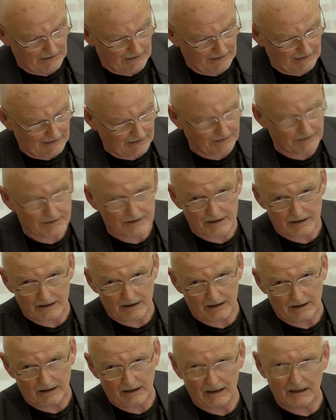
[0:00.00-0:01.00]
and
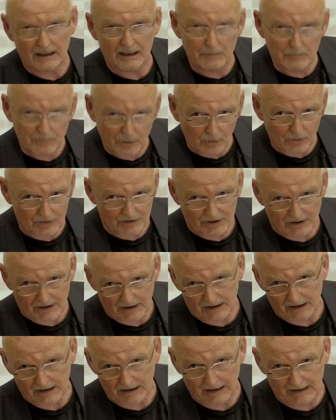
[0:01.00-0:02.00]

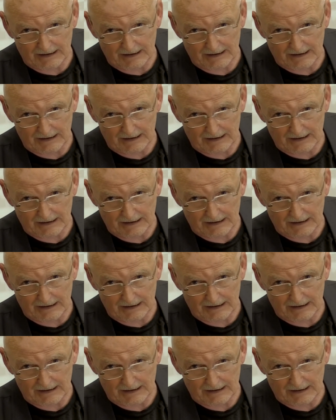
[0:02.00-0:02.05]
importantly,